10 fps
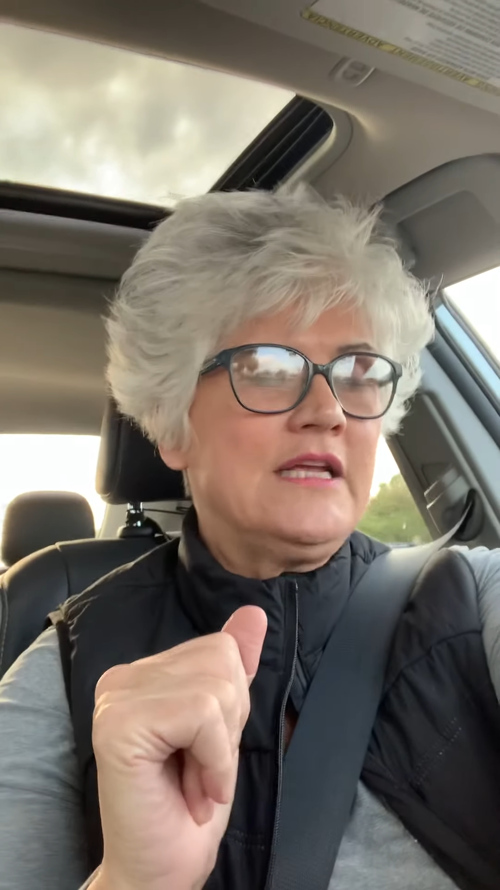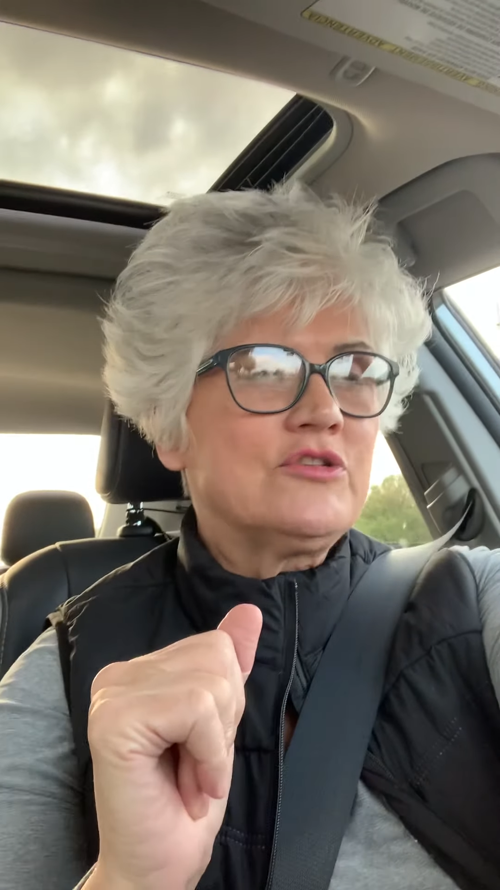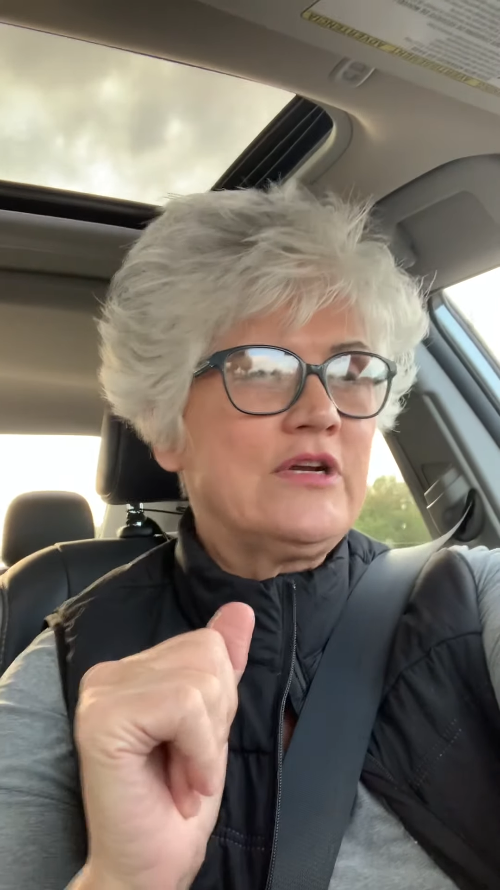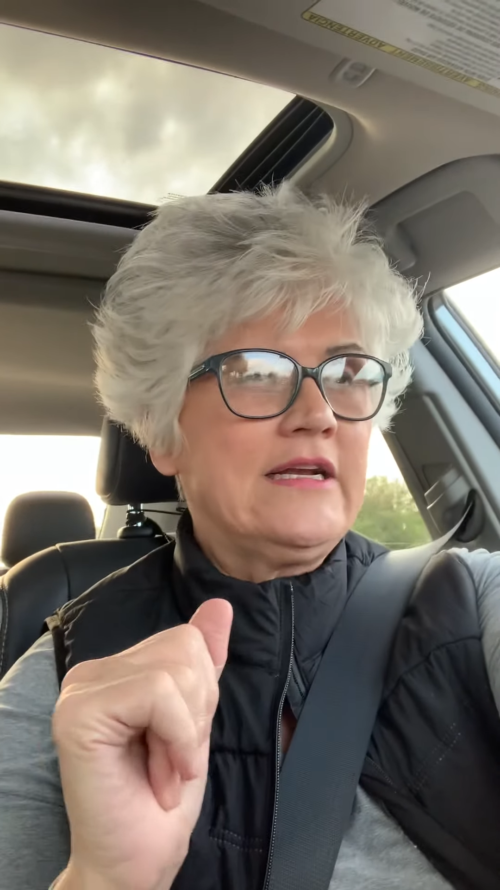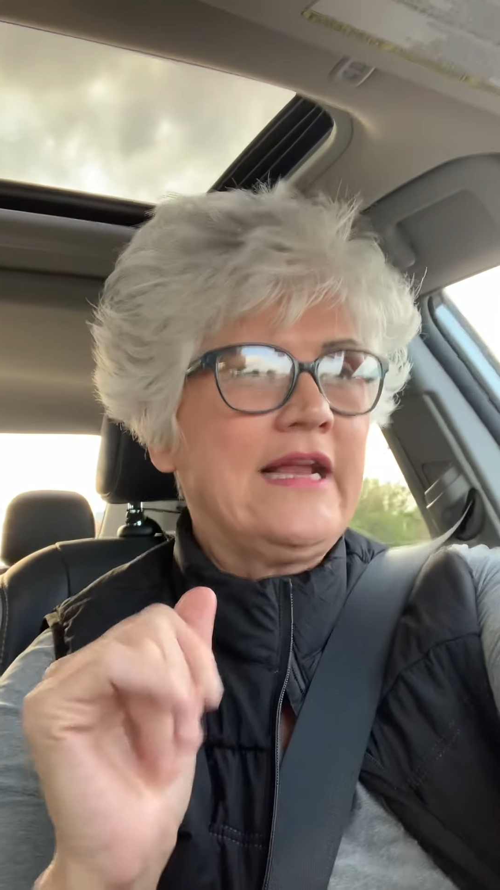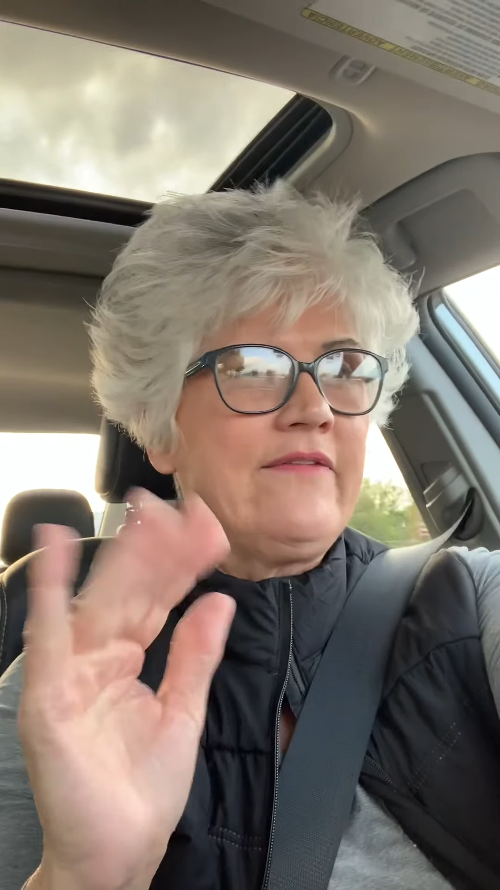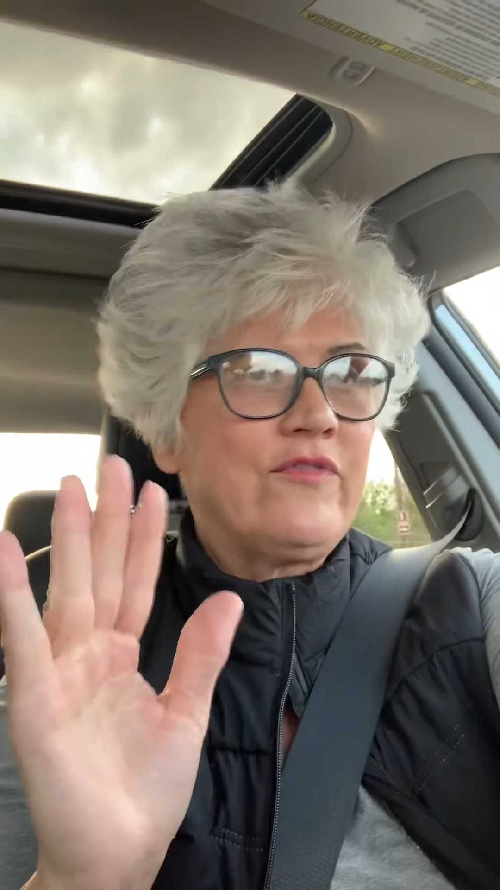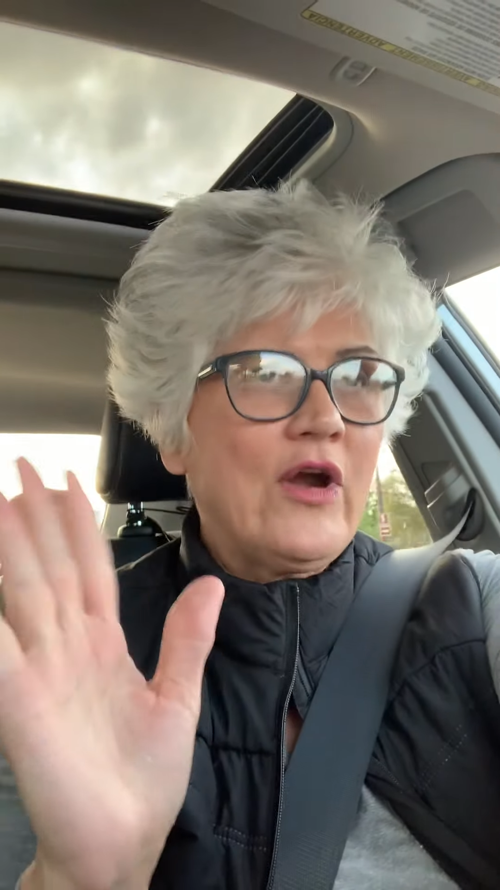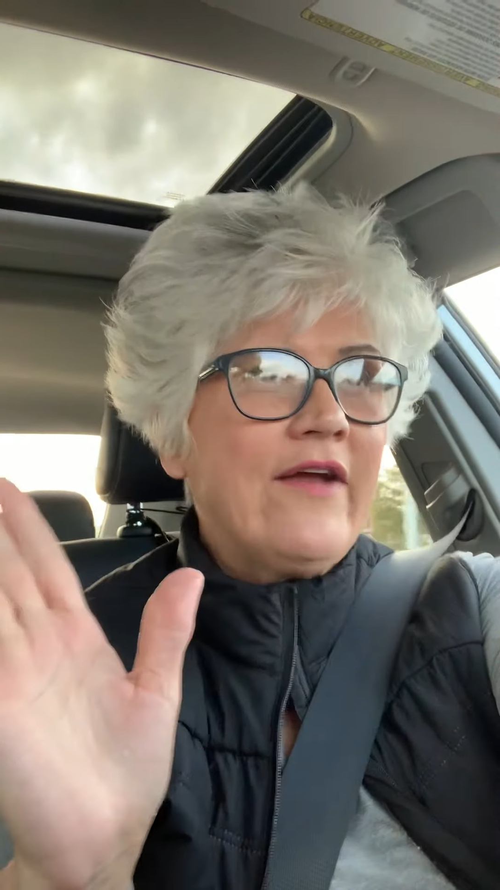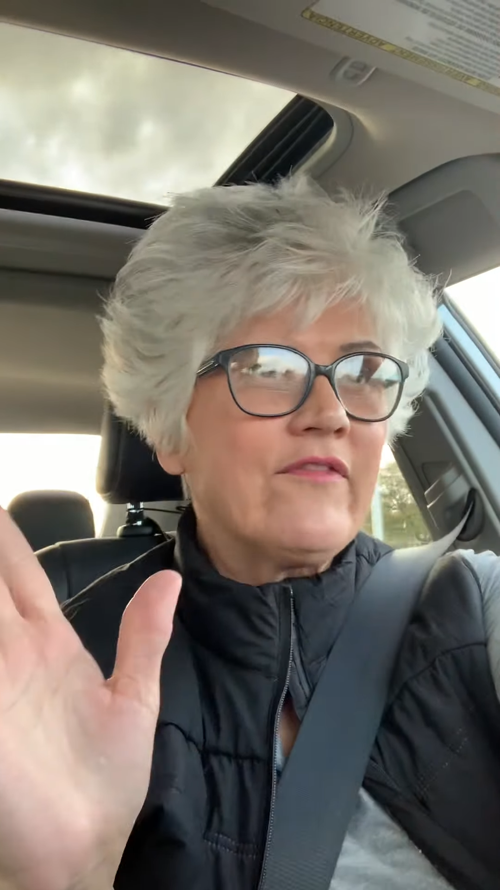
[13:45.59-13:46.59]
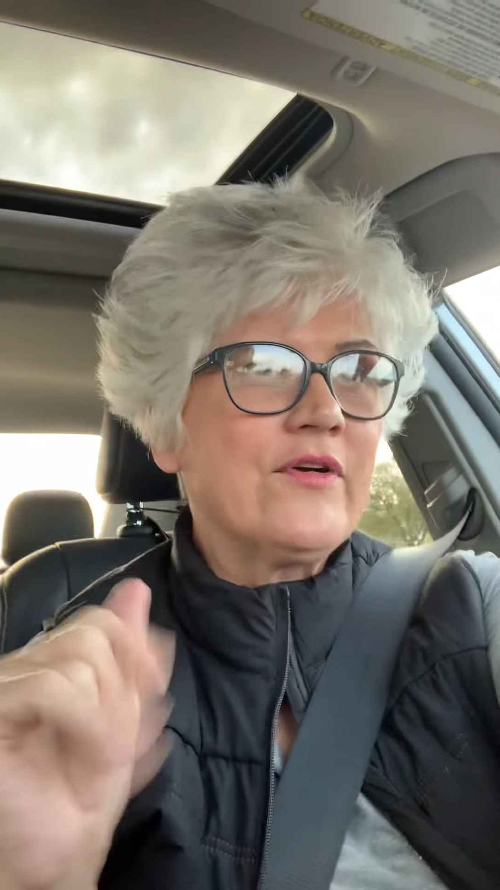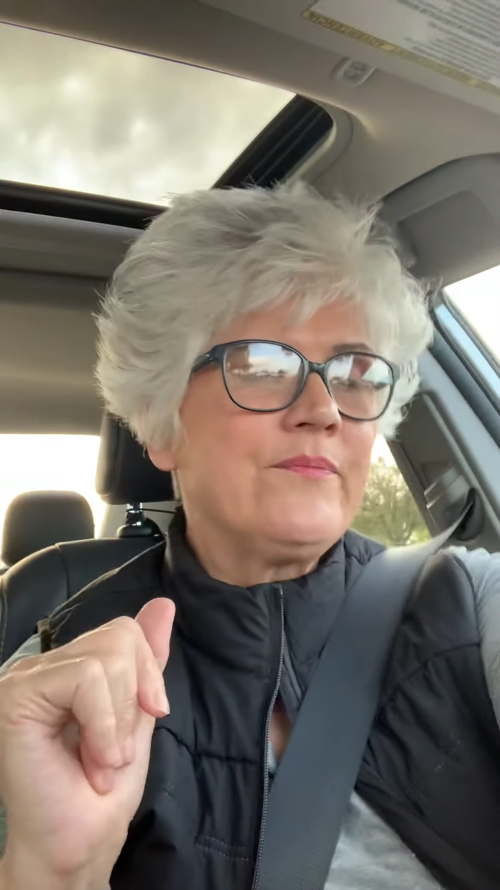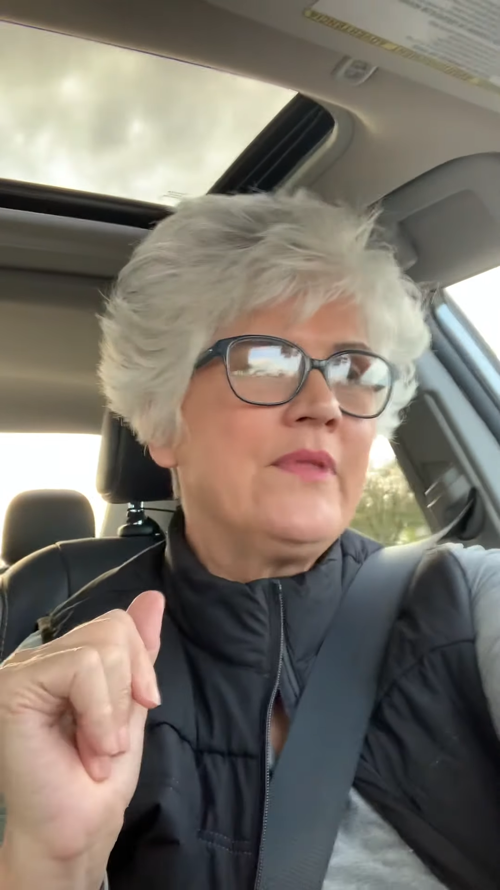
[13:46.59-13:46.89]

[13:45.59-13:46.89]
yesterday, today, and forever.